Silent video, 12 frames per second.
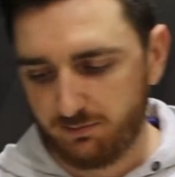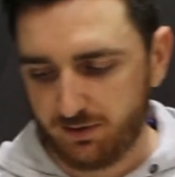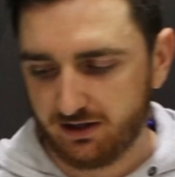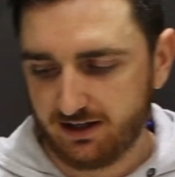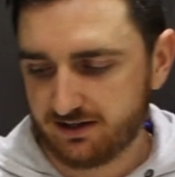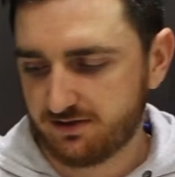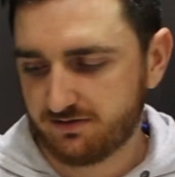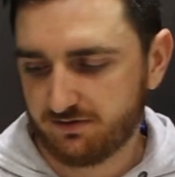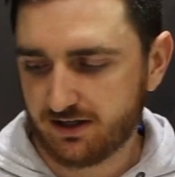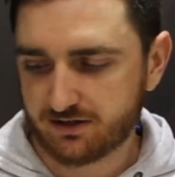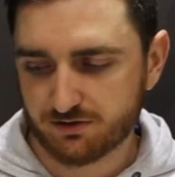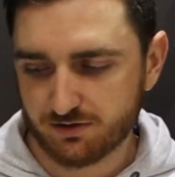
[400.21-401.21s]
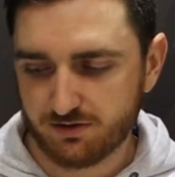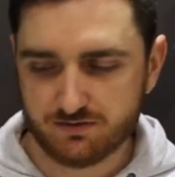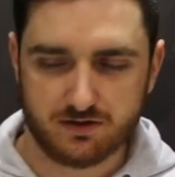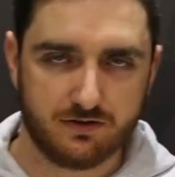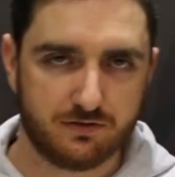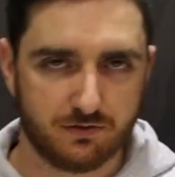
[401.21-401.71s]
Bit less flex
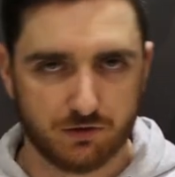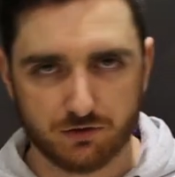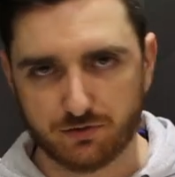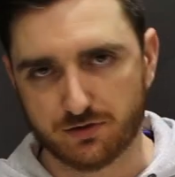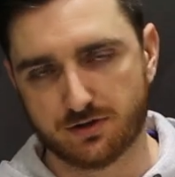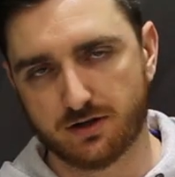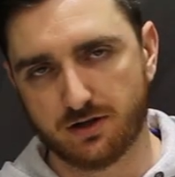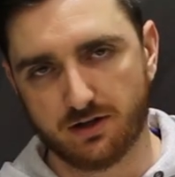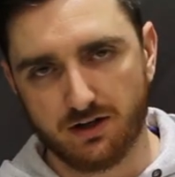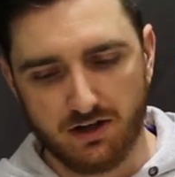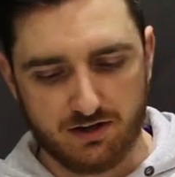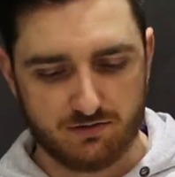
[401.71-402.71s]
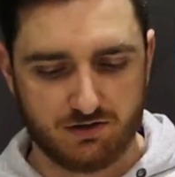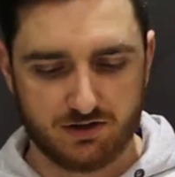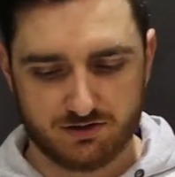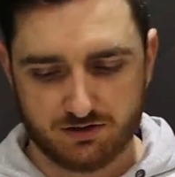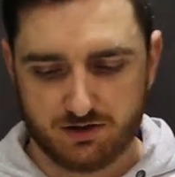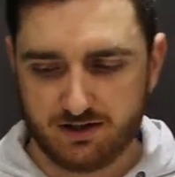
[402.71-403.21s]
grooves in the forefoot, so as
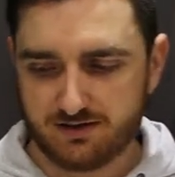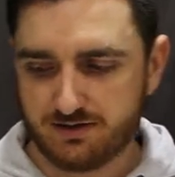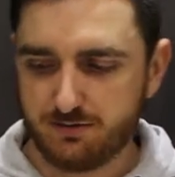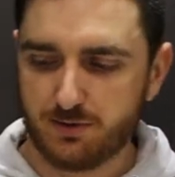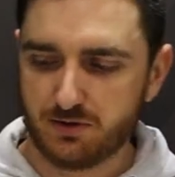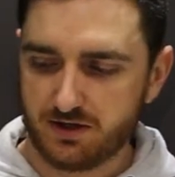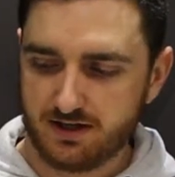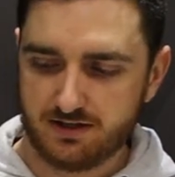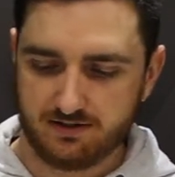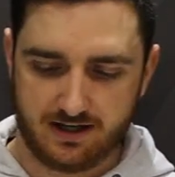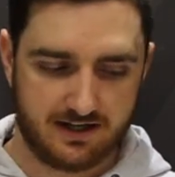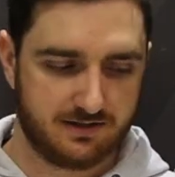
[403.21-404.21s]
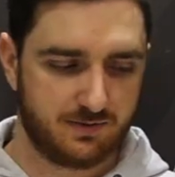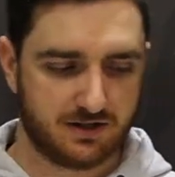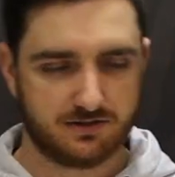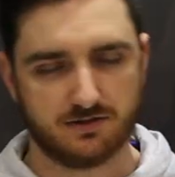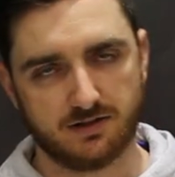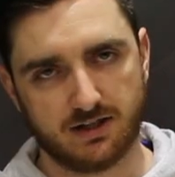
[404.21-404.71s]
far as the kind of stability
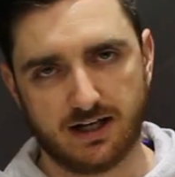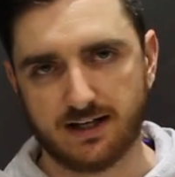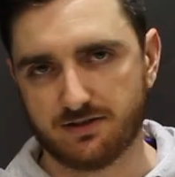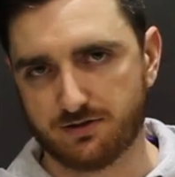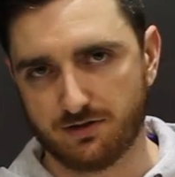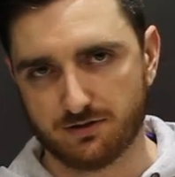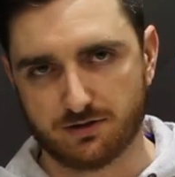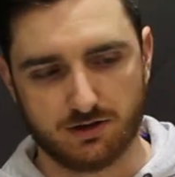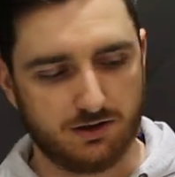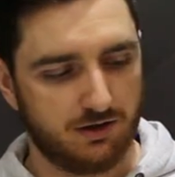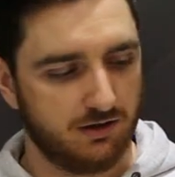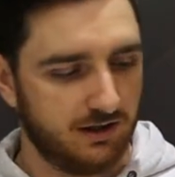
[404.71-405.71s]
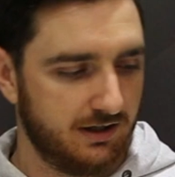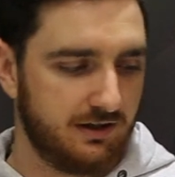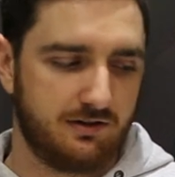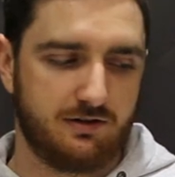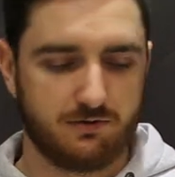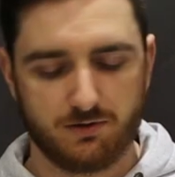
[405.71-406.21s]
aspects of the outsoles go,
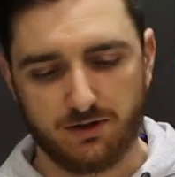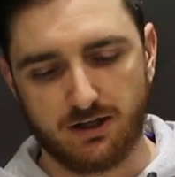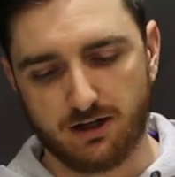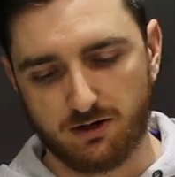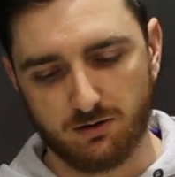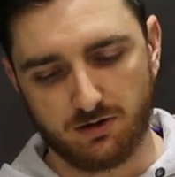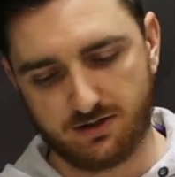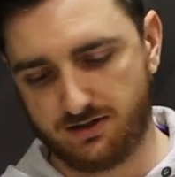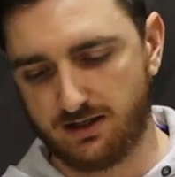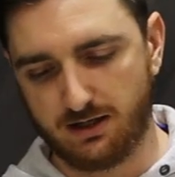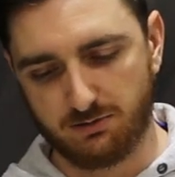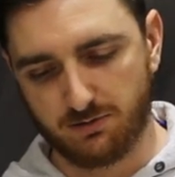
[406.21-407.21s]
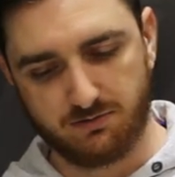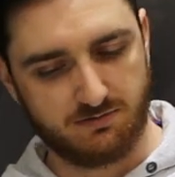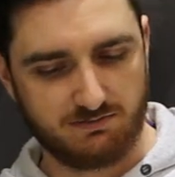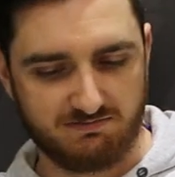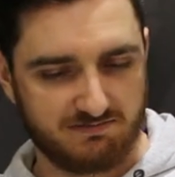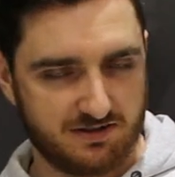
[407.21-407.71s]
not really a whole lot stable.
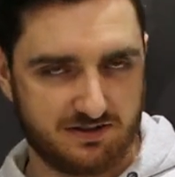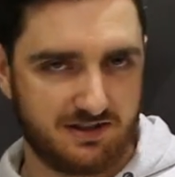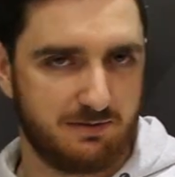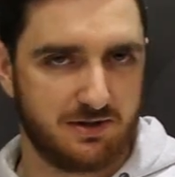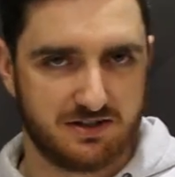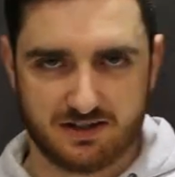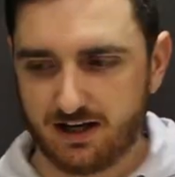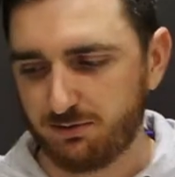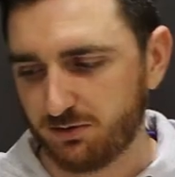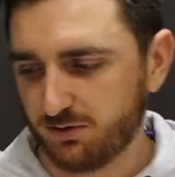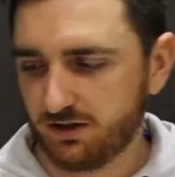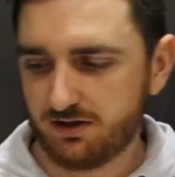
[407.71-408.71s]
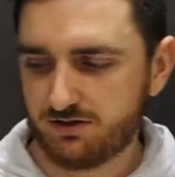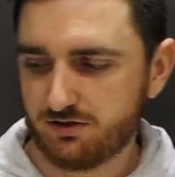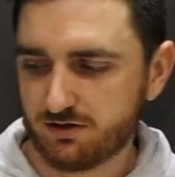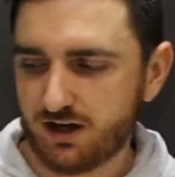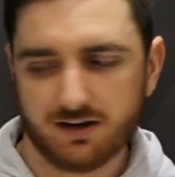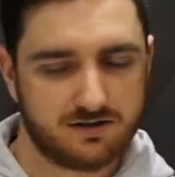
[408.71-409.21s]
Semi-stable, whereas
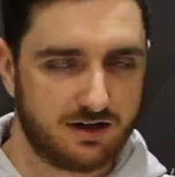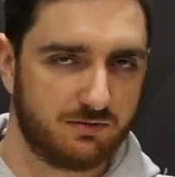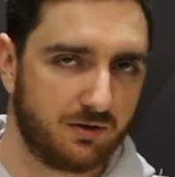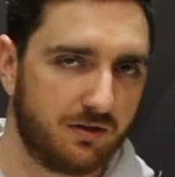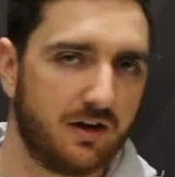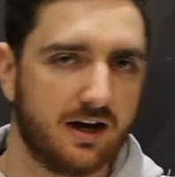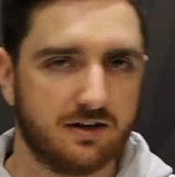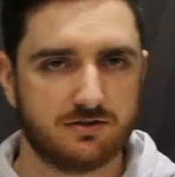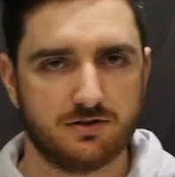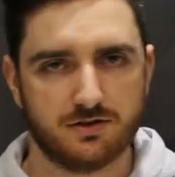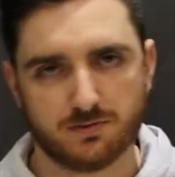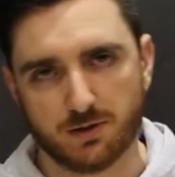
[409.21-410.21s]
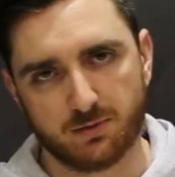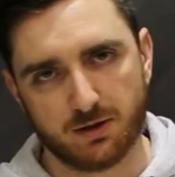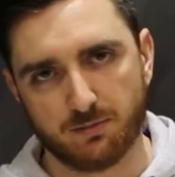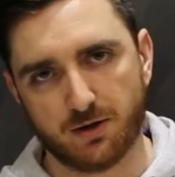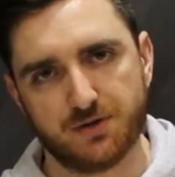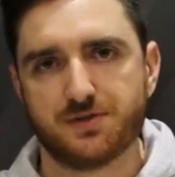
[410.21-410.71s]
your Transcend with the outsole is
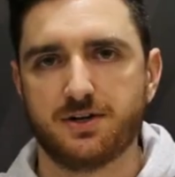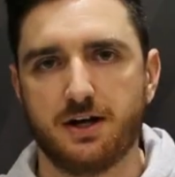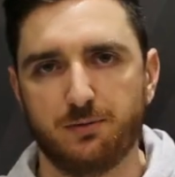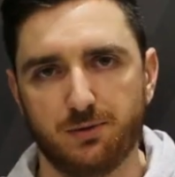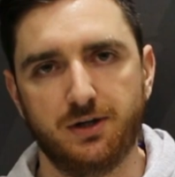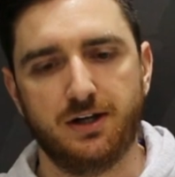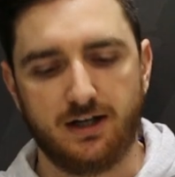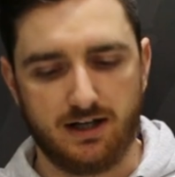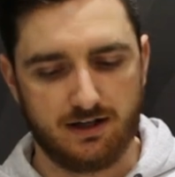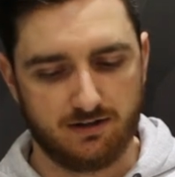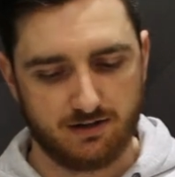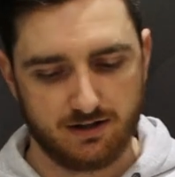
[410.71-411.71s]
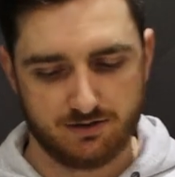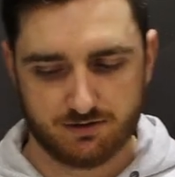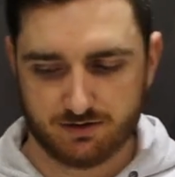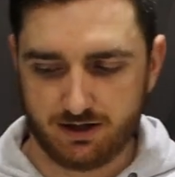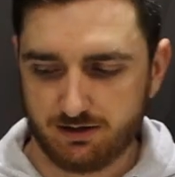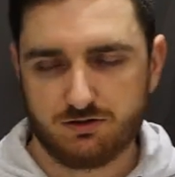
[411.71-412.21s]
probably your most stable out of
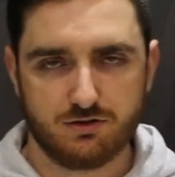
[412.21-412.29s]
these three.